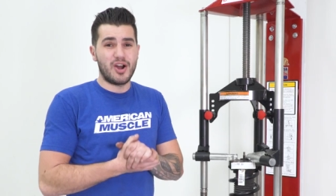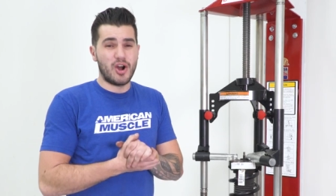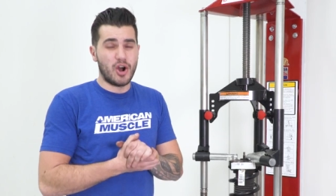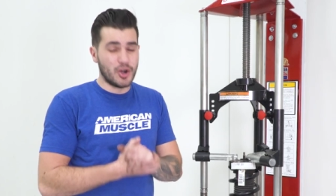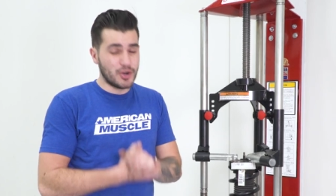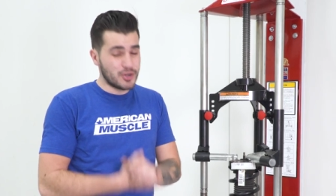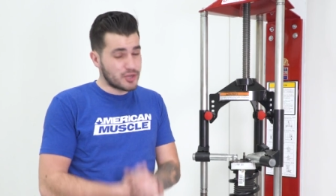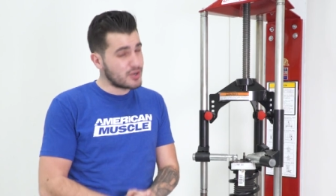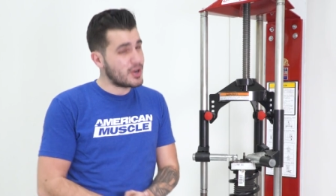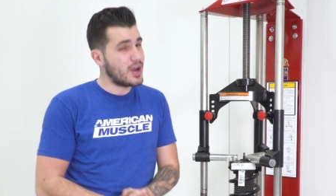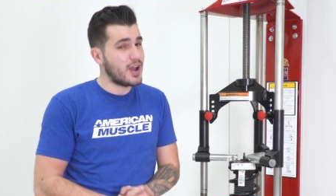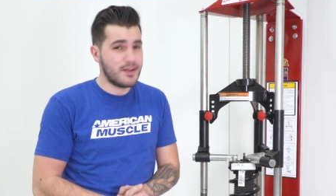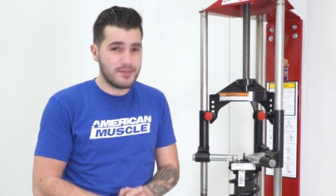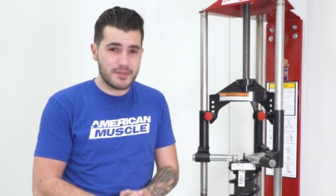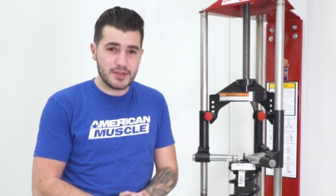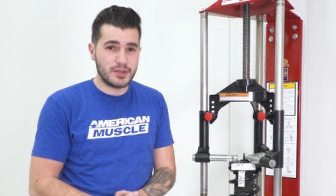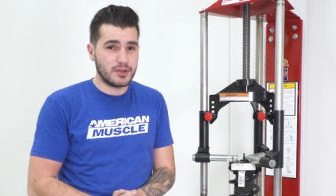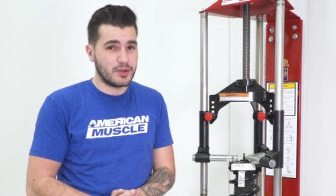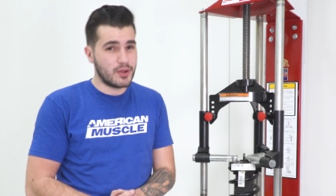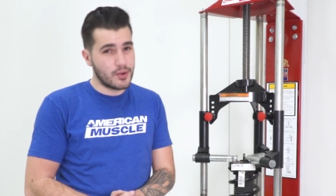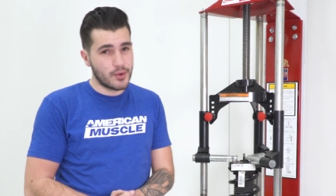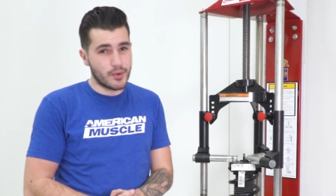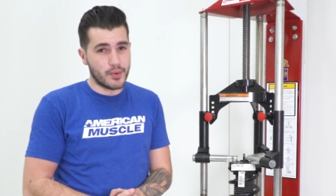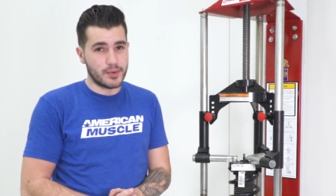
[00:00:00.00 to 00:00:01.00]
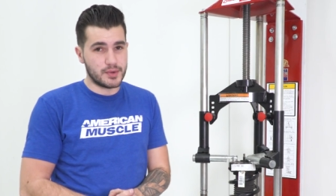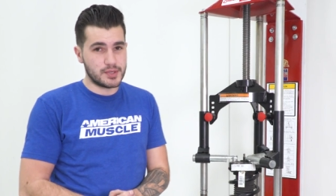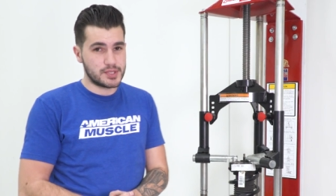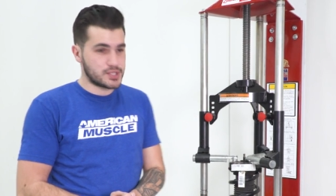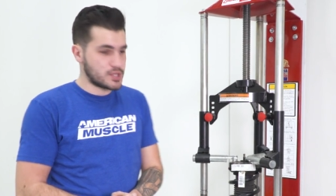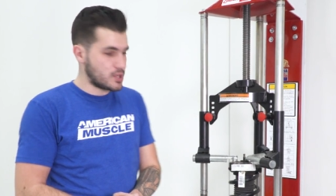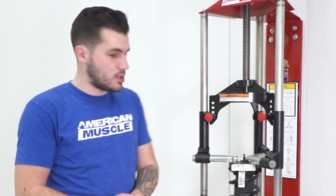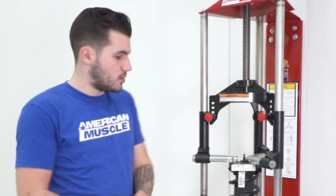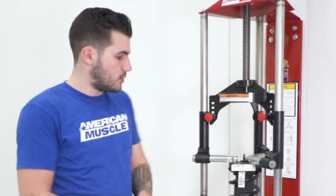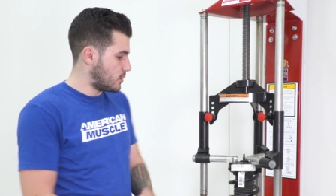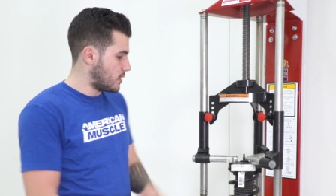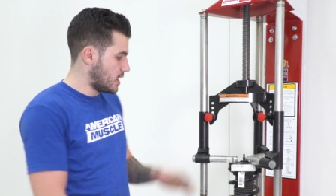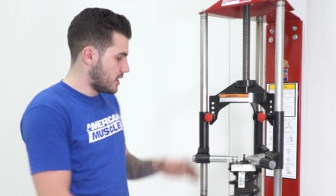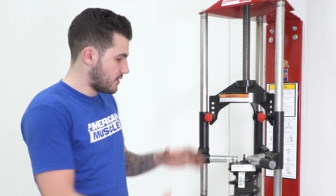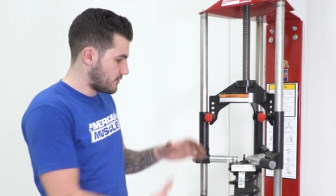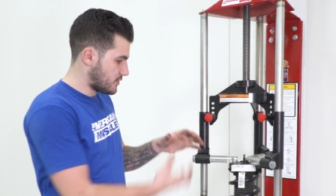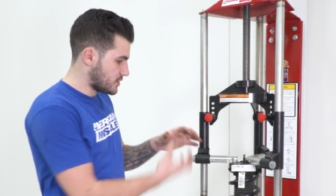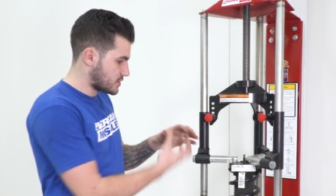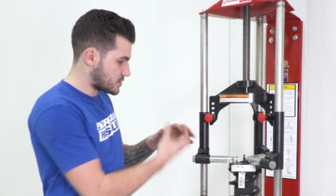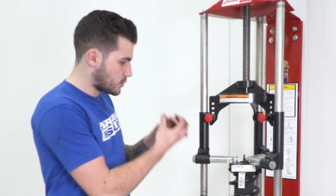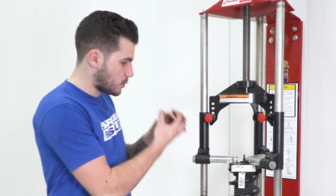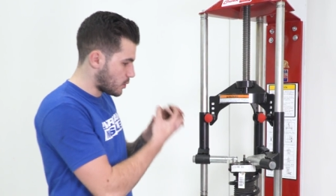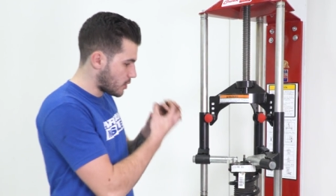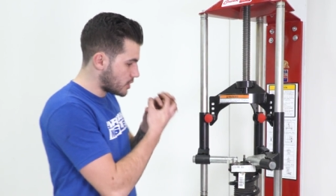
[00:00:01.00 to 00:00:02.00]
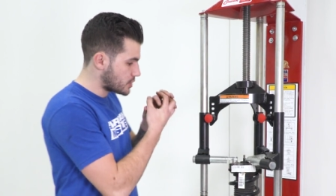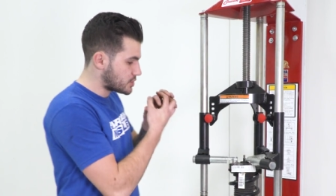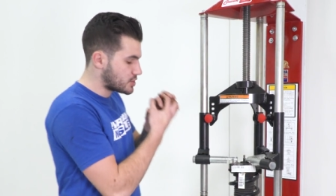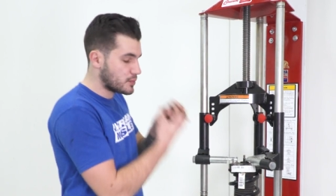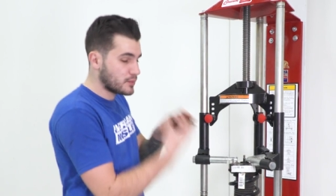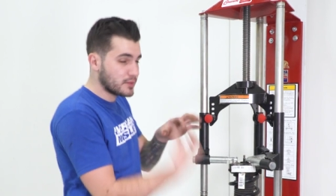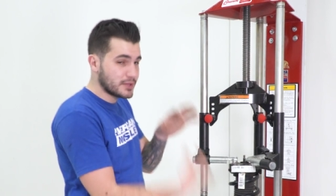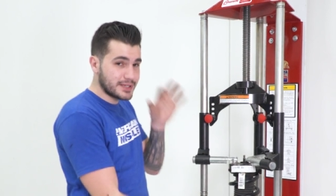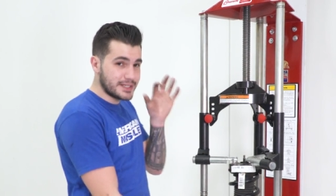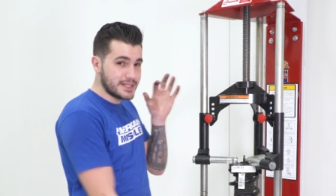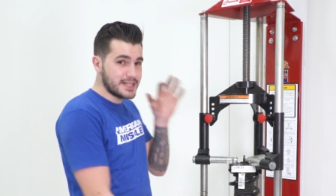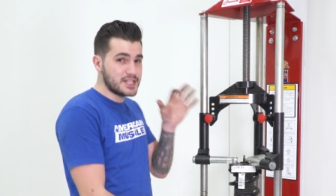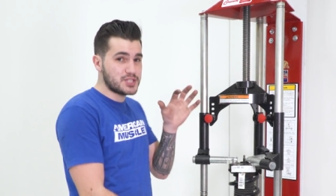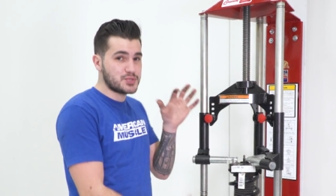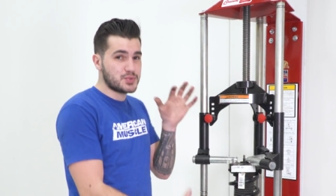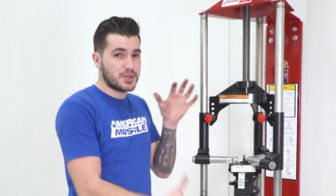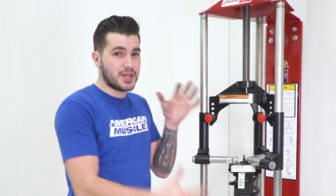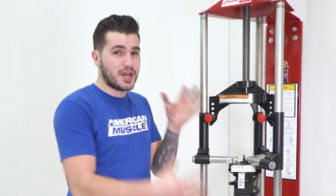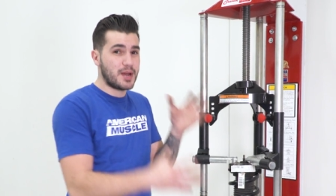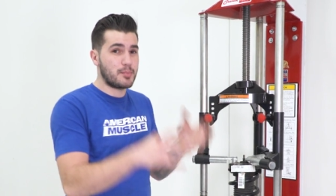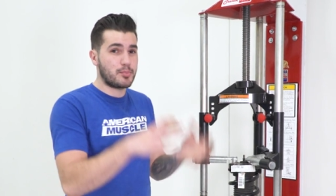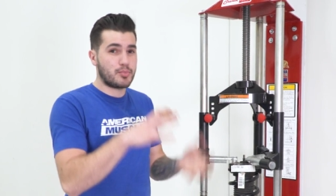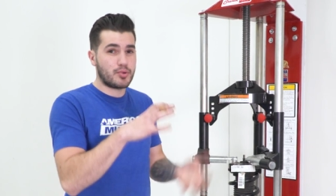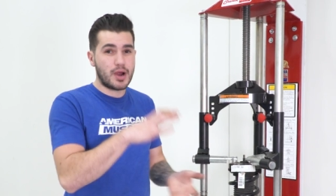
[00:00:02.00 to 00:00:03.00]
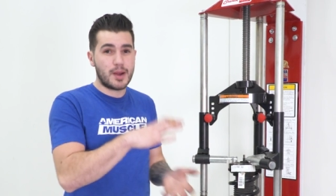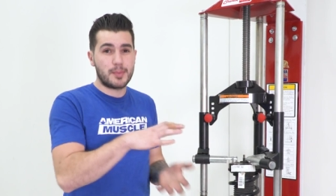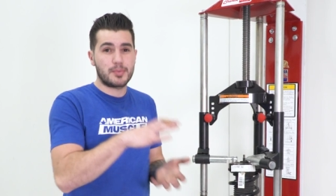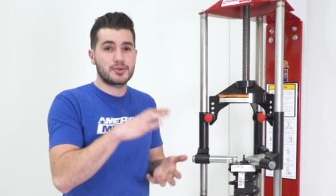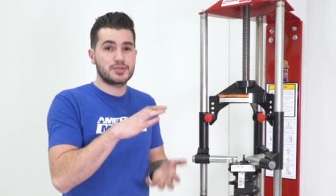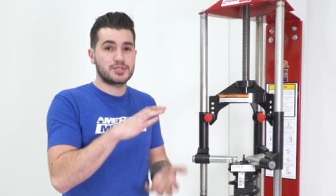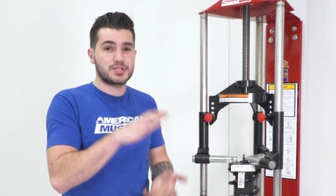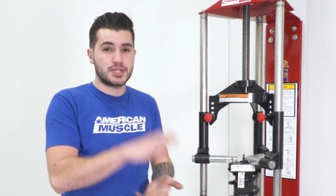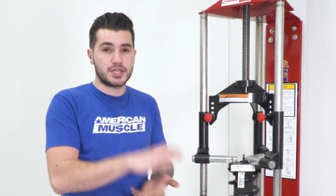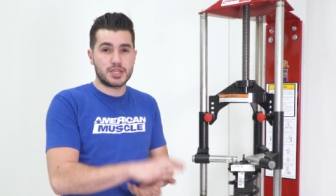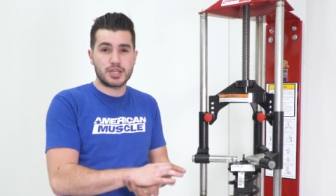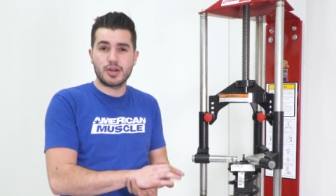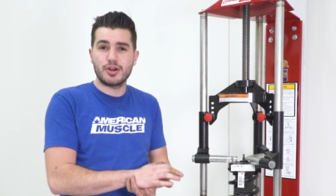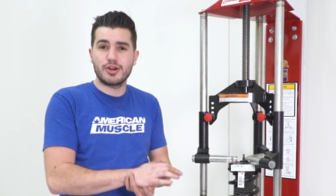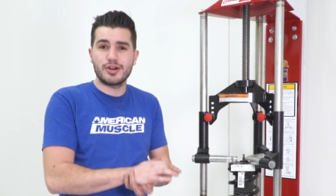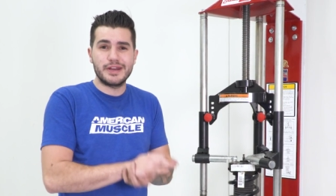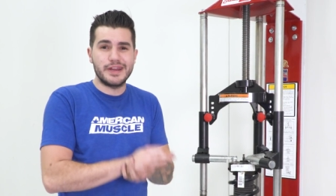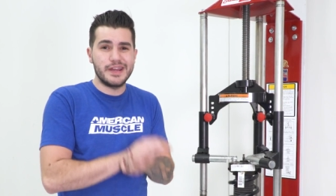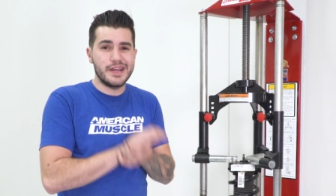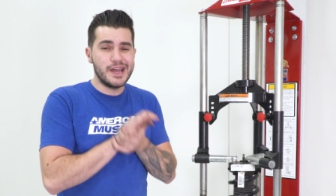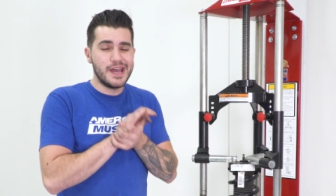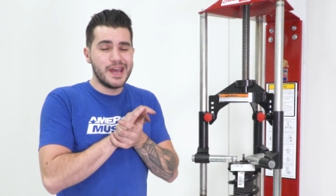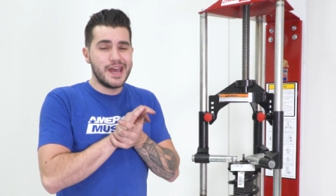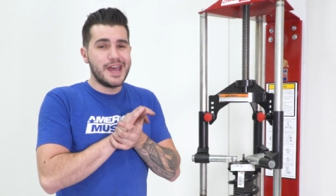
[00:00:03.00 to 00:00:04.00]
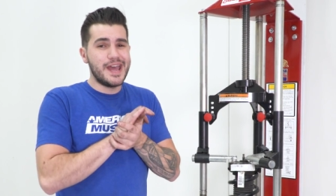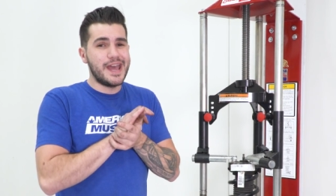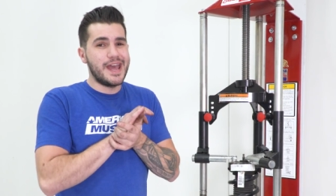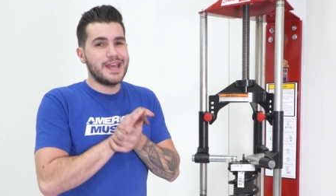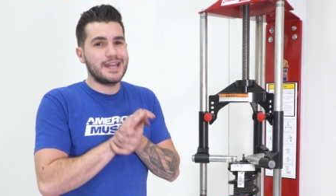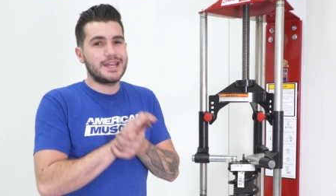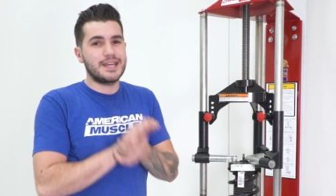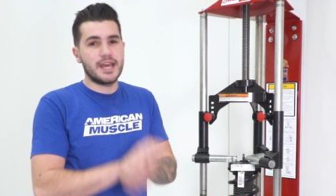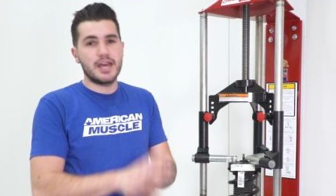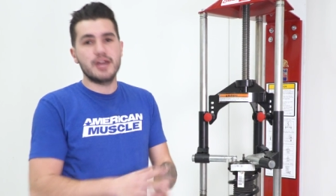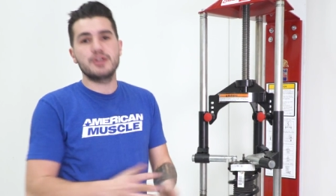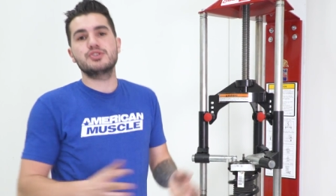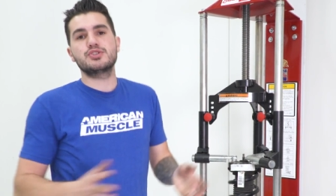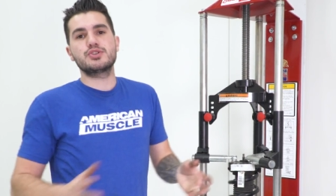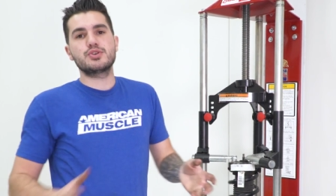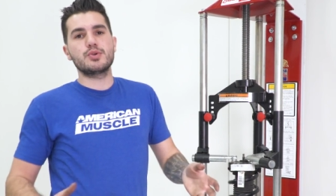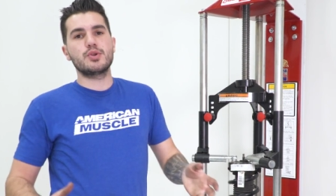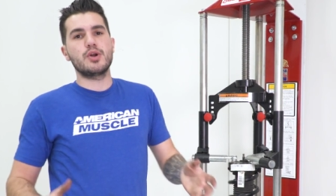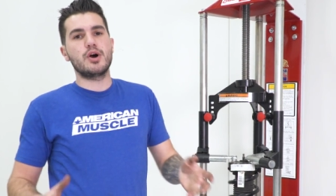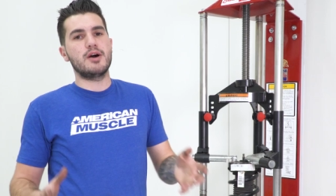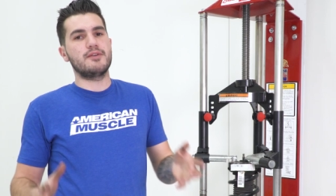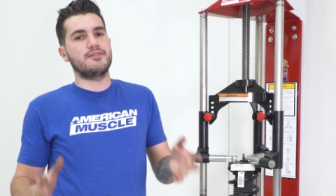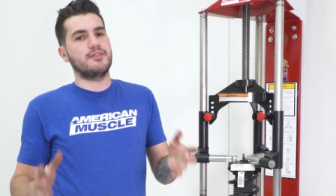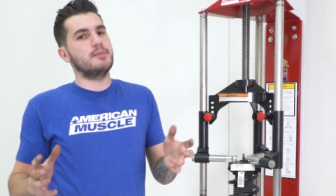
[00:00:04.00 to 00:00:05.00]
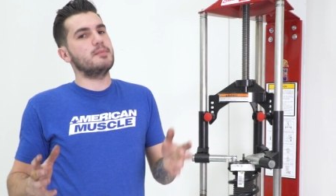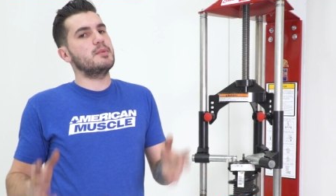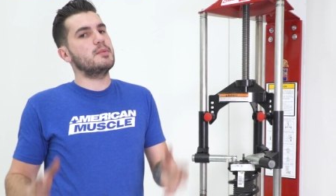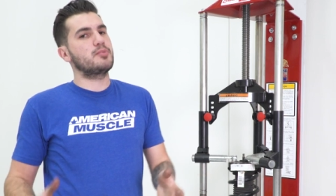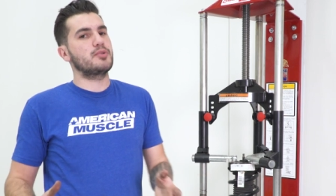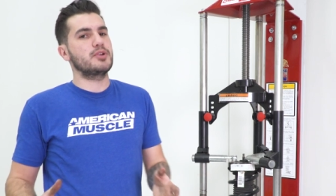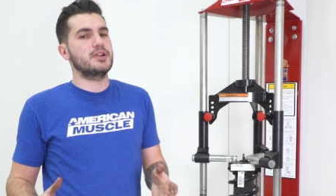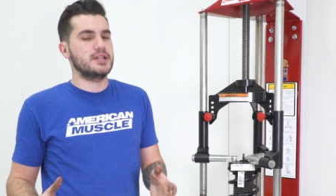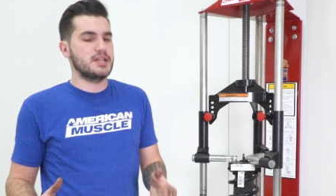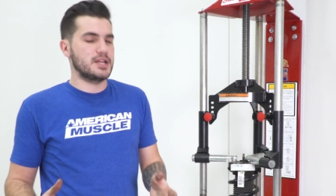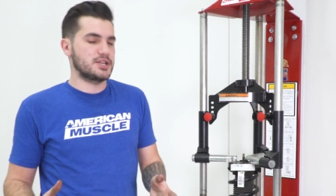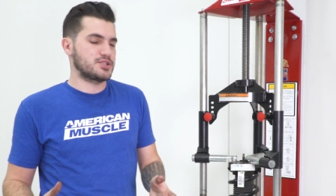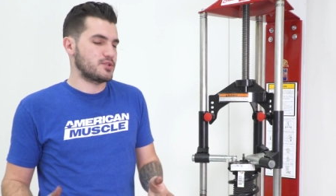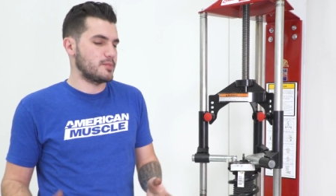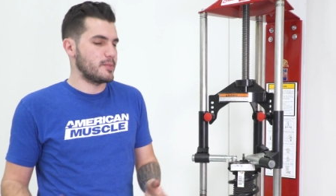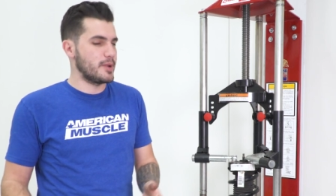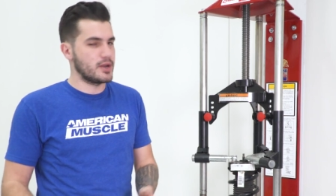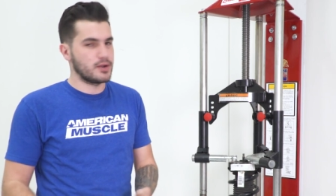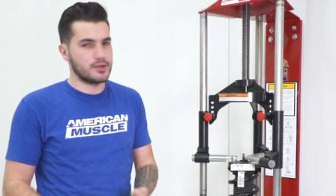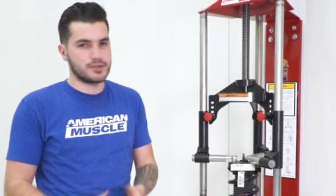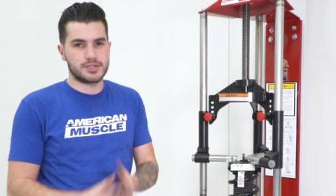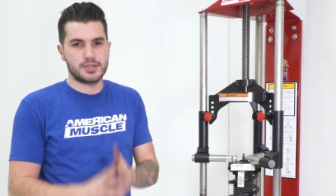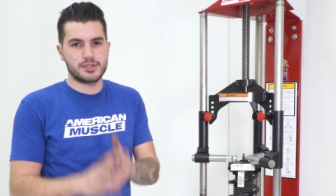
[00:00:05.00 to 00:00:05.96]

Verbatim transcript: under heavy load. So if this were to release without proper security, it can shoot off and be pretty detrimental.